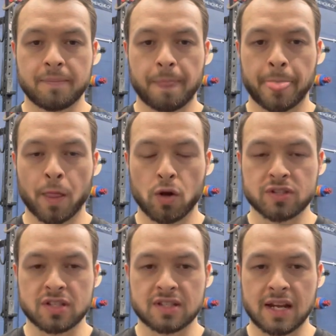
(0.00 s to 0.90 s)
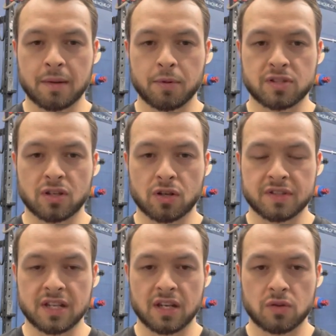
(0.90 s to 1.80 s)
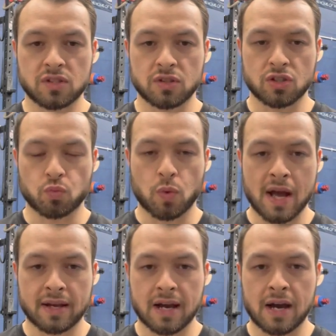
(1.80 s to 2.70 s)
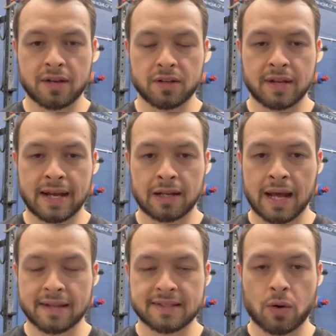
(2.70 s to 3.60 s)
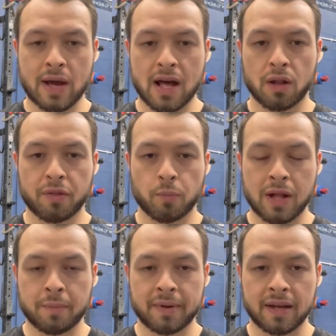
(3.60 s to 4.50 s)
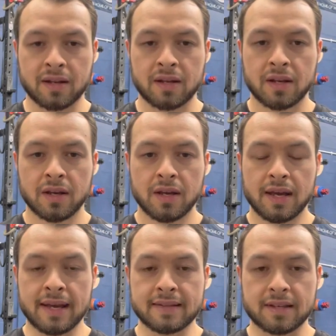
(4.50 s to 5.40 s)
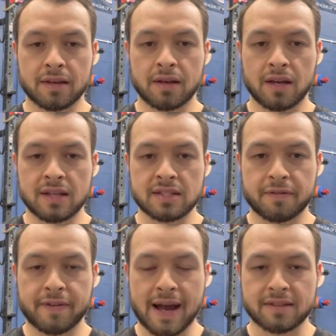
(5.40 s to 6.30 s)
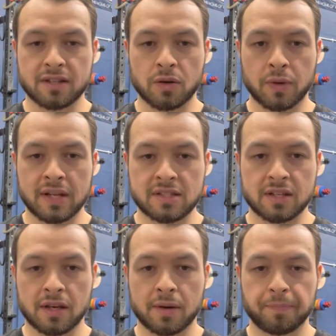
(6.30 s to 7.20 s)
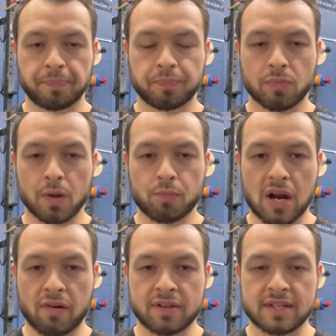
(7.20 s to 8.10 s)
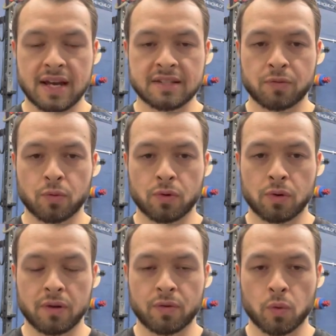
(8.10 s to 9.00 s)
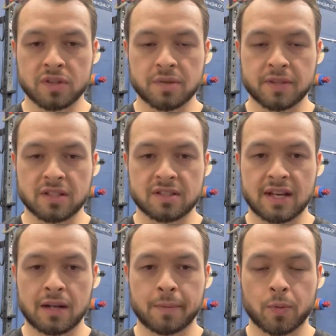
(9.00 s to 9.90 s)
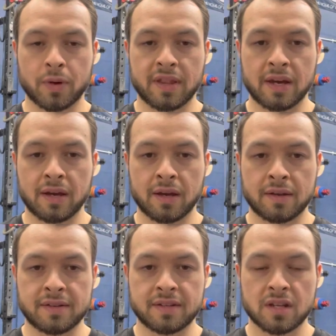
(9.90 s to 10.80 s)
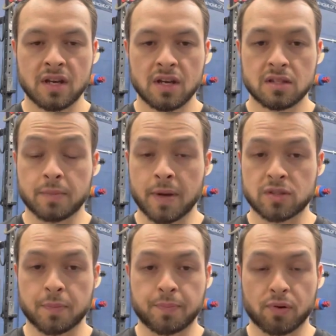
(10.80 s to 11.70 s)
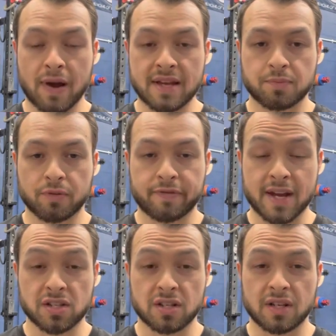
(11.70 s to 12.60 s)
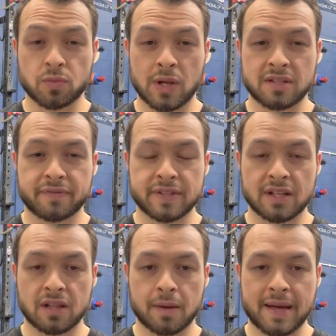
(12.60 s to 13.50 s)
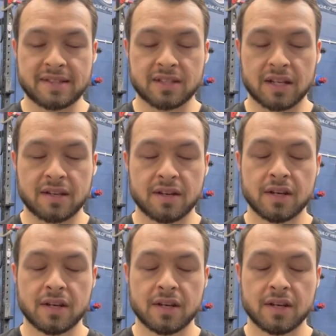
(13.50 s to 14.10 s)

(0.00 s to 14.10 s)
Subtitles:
not sustainable to continue to just work hard and neglect our health and well-being. It's a factor that we need to prioritize if we want to be sustainable with it, and to be able to progress professionally as well as physically and mentally.